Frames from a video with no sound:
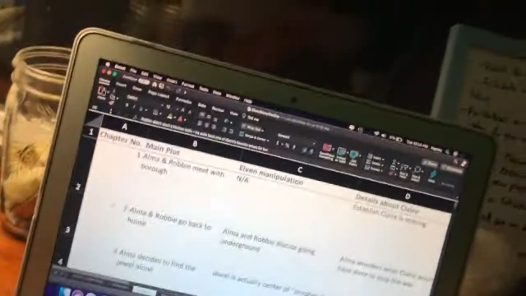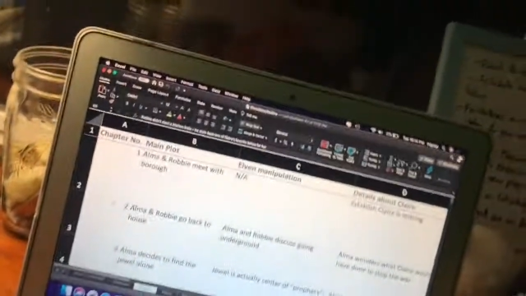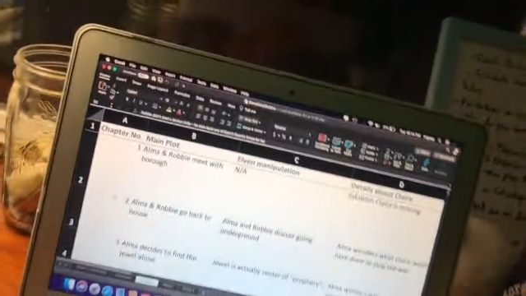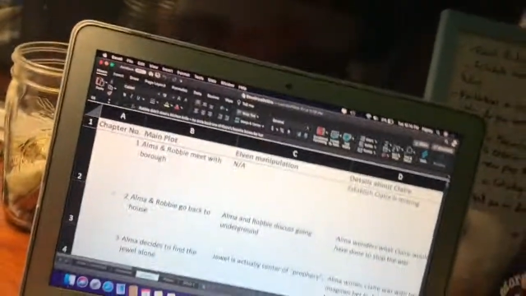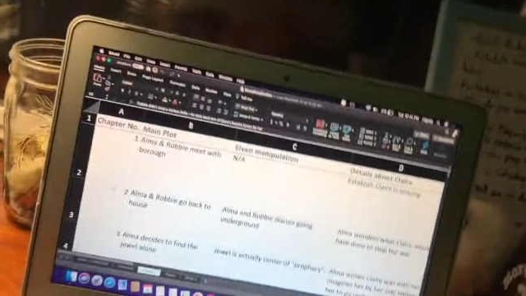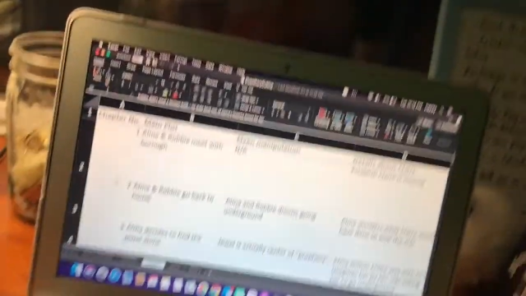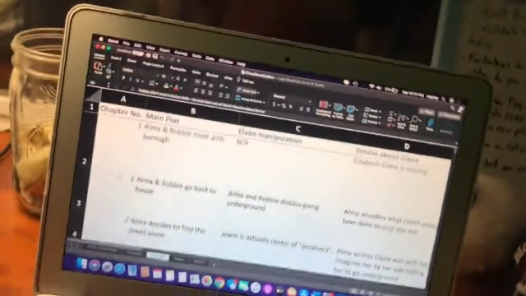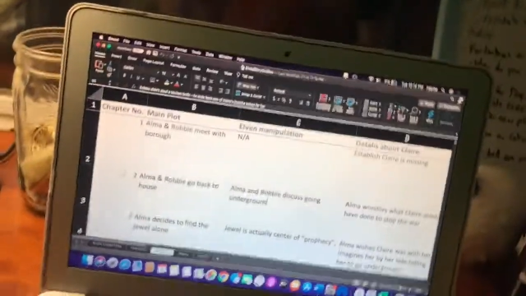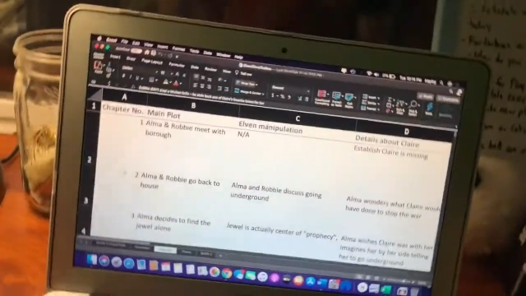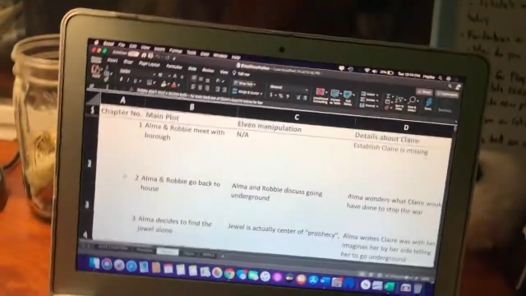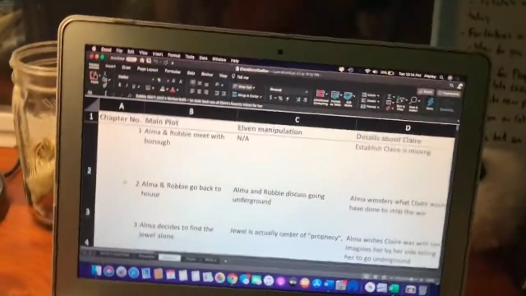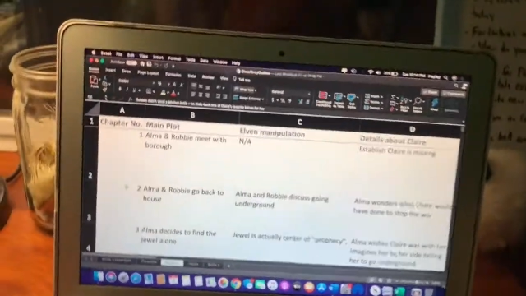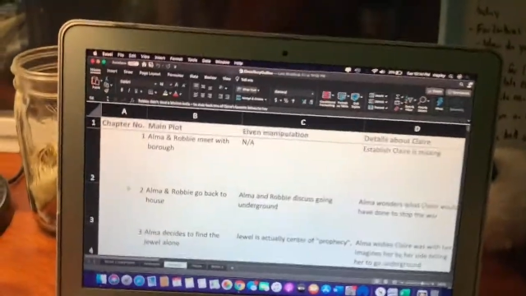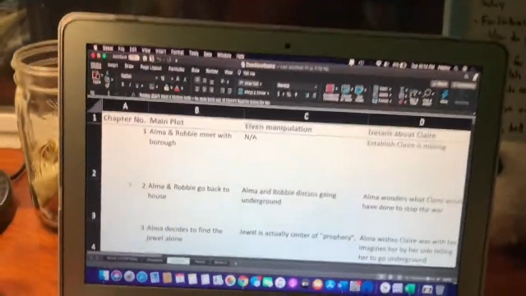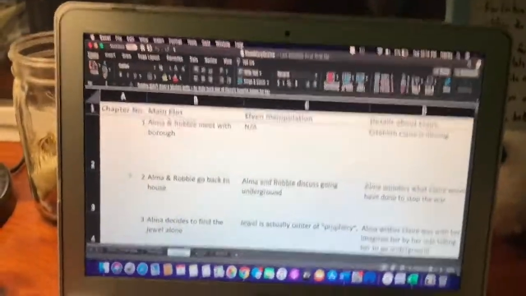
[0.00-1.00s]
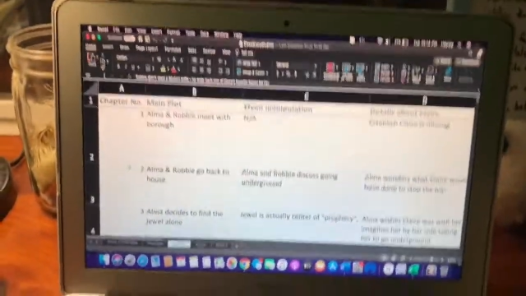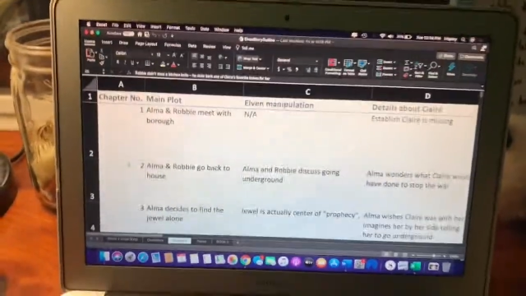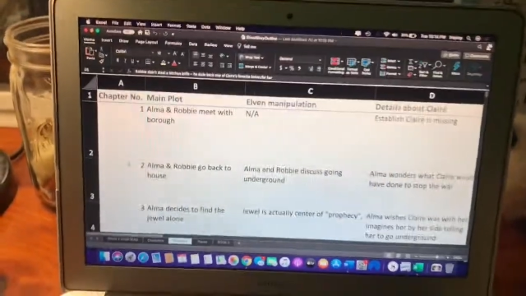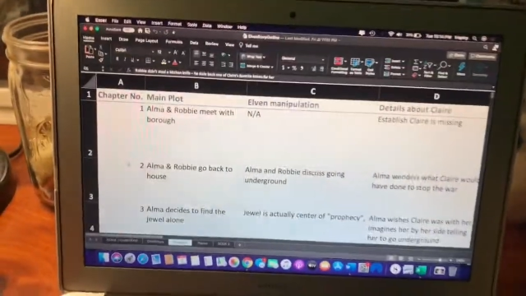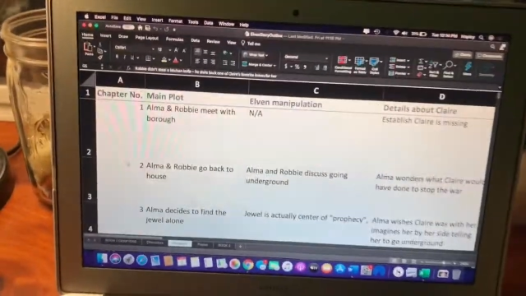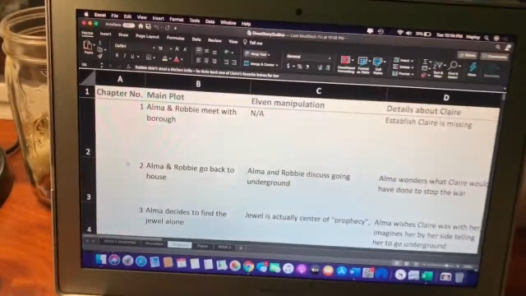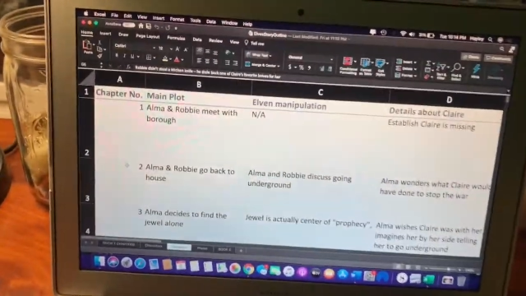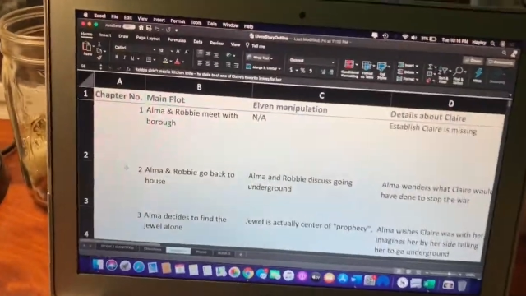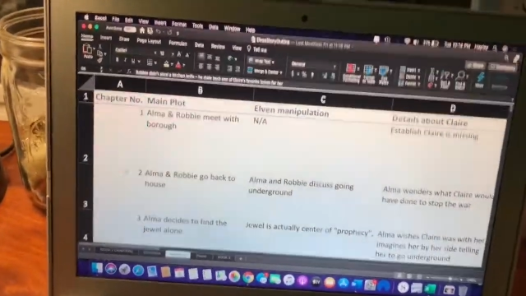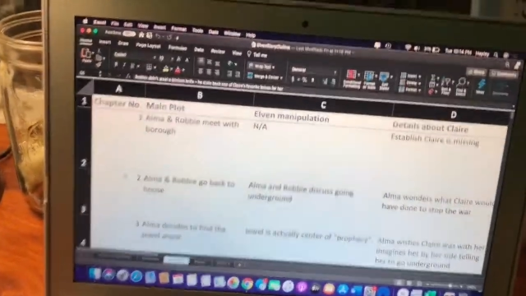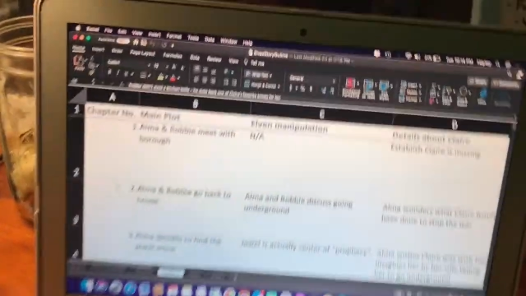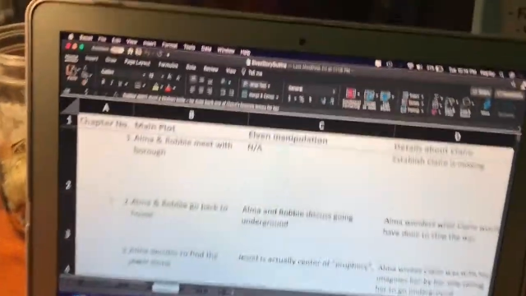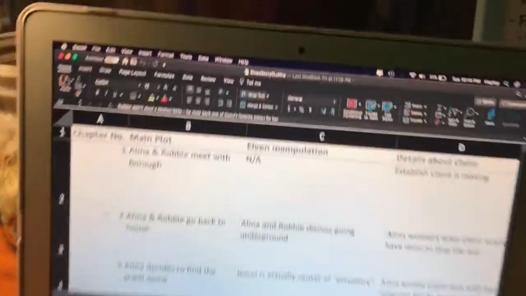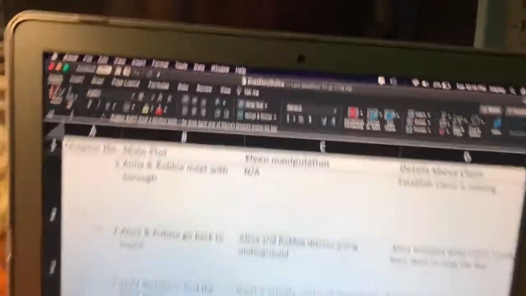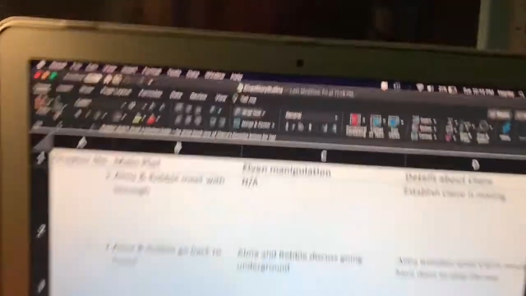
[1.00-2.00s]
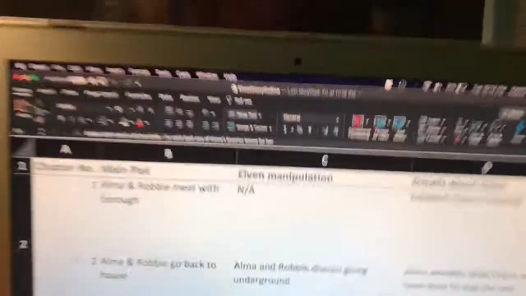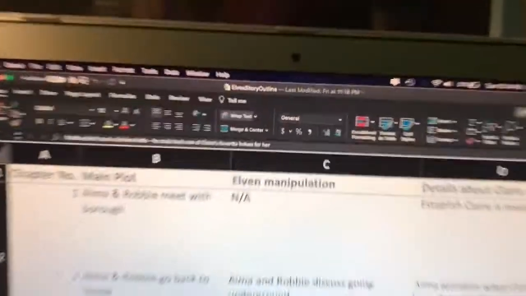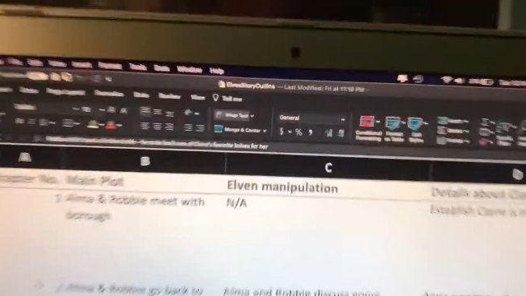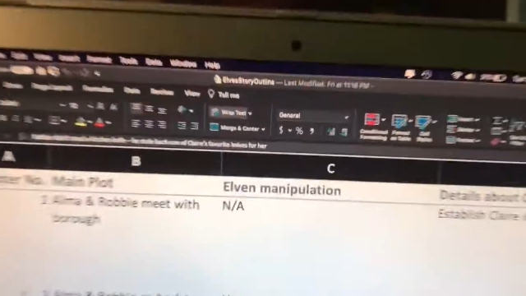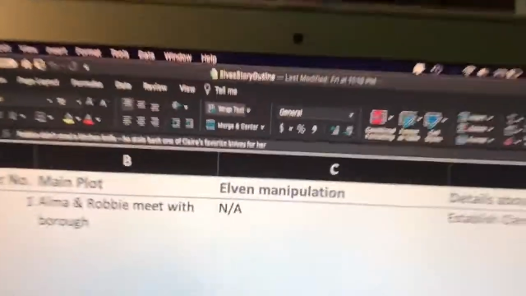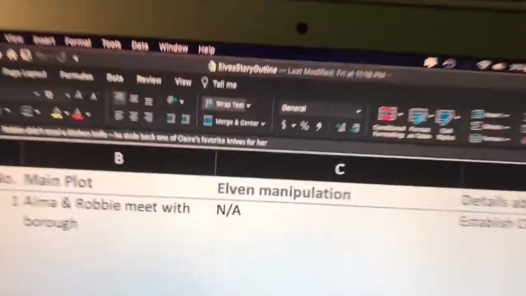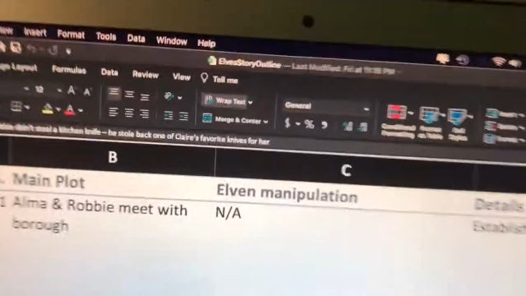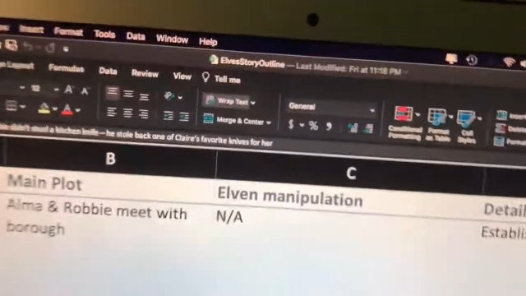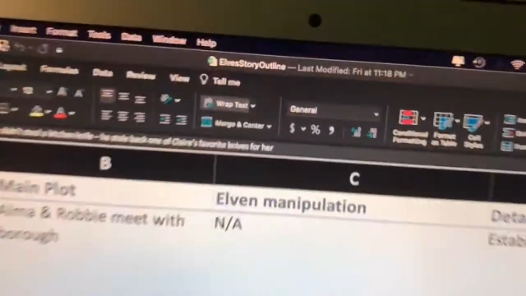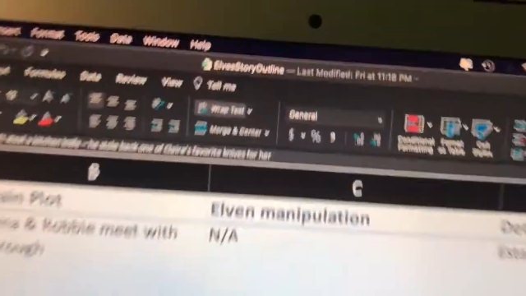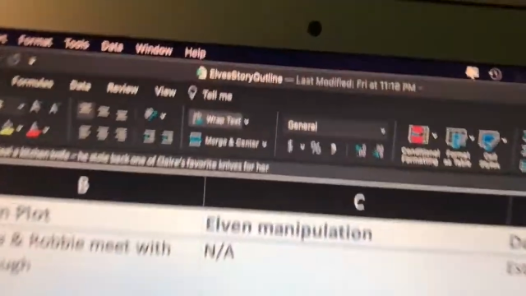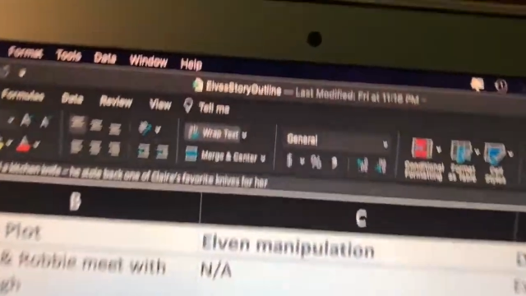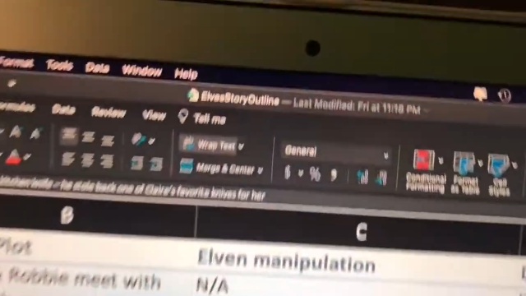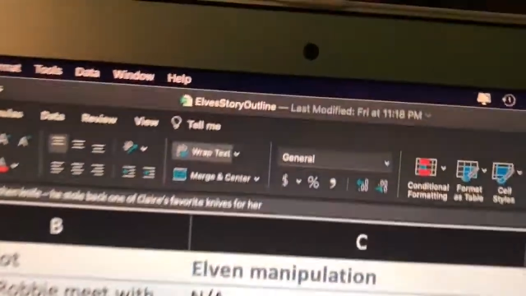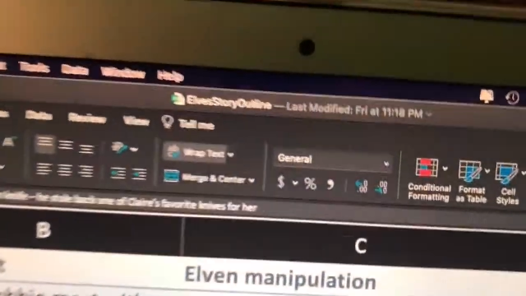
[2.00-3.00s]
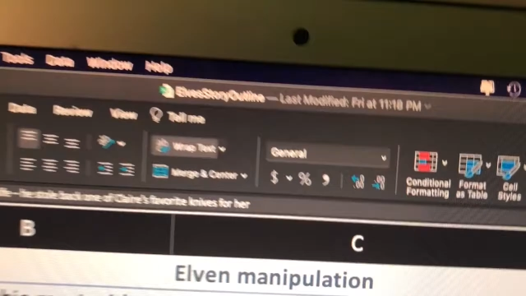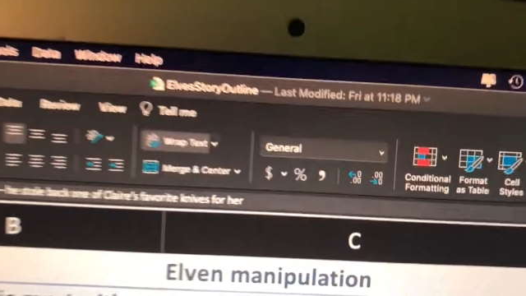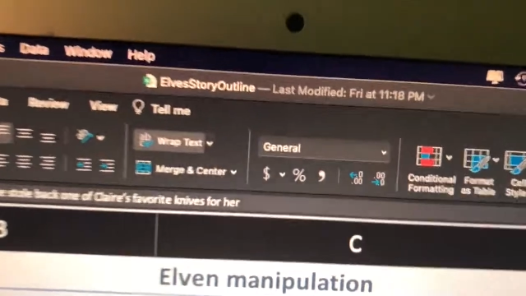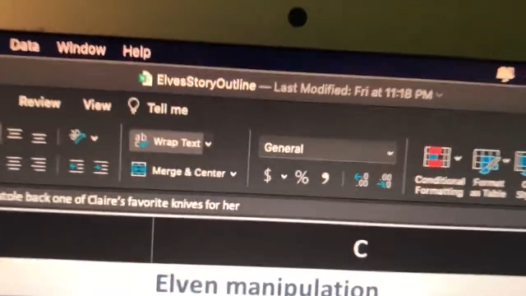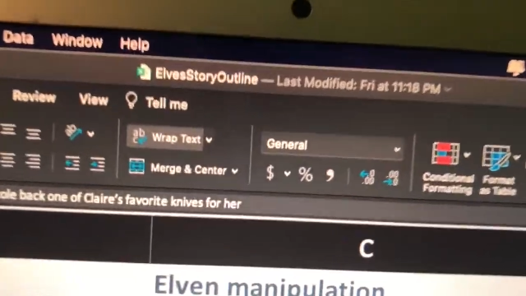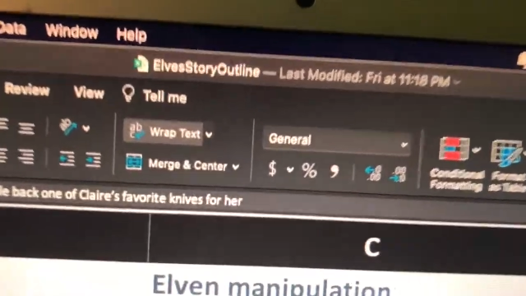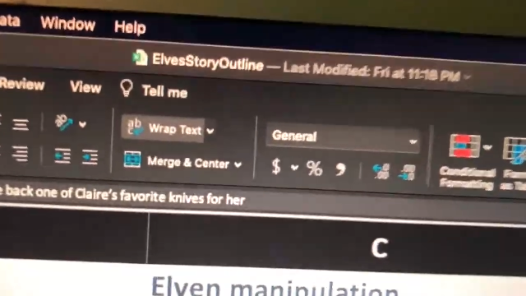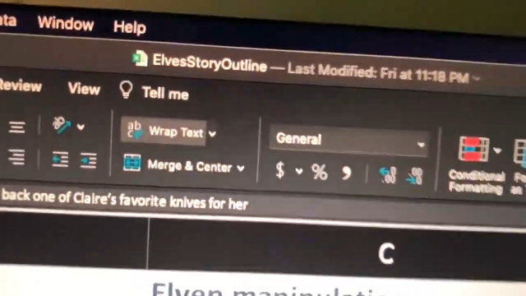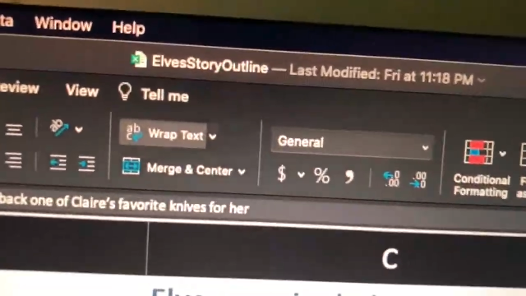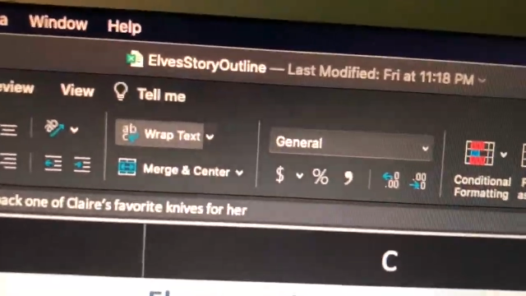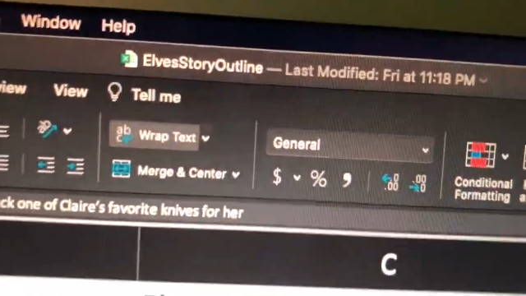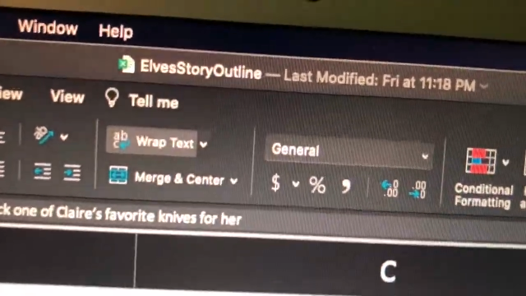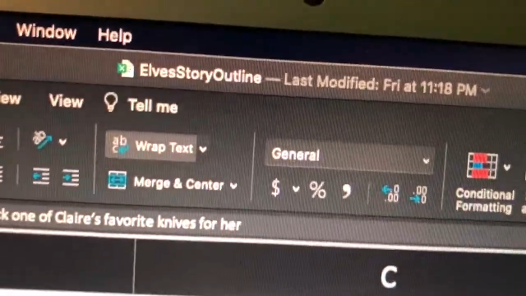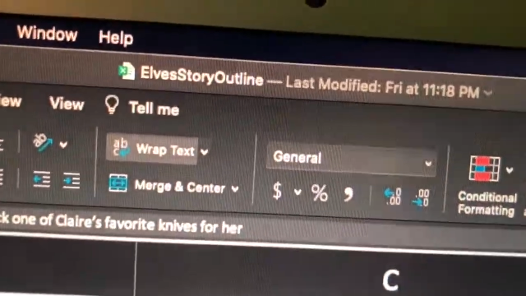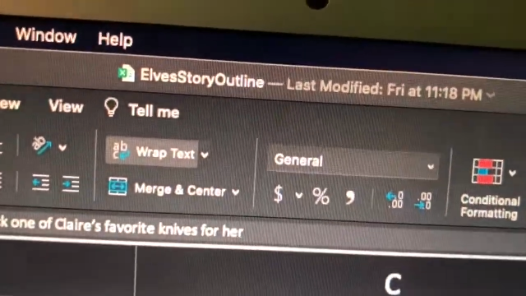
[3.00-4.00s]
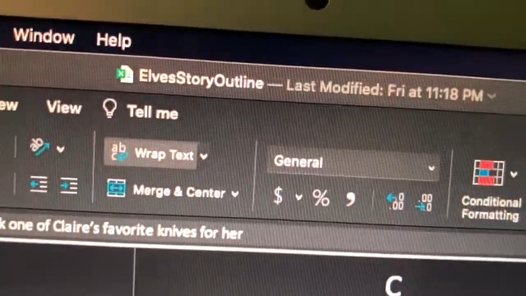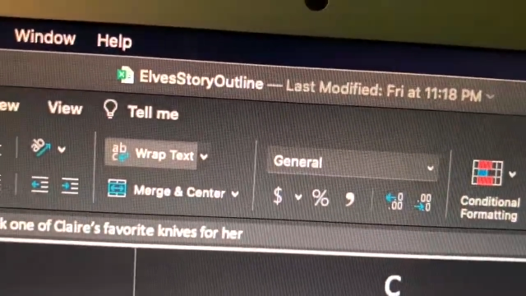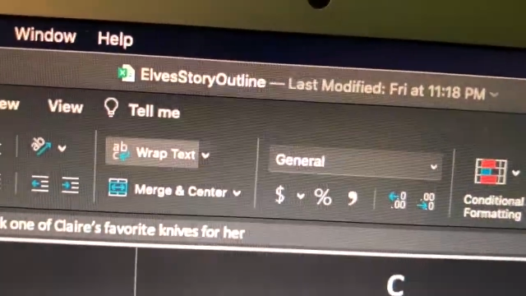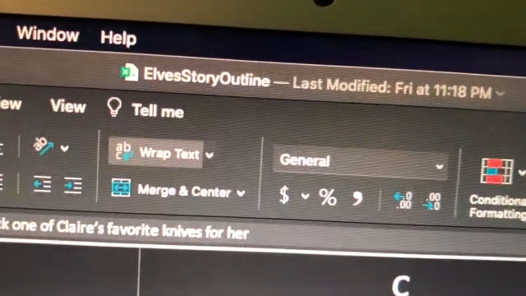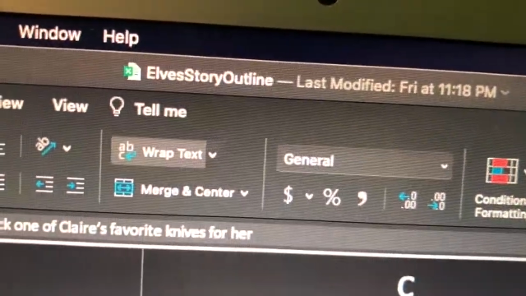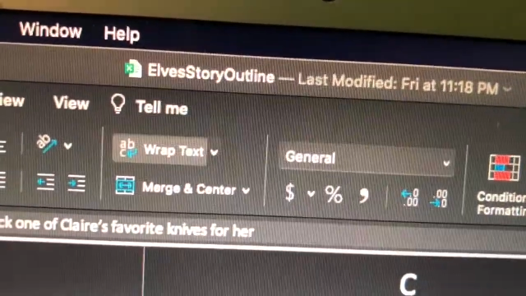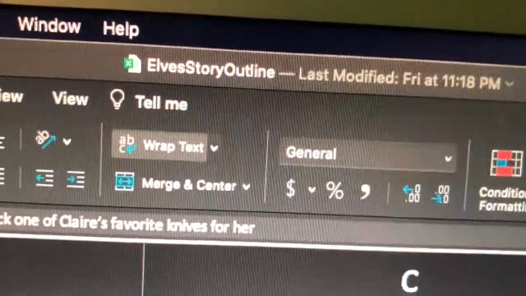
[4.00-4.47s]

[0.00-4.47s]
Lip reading: (no speaker visible)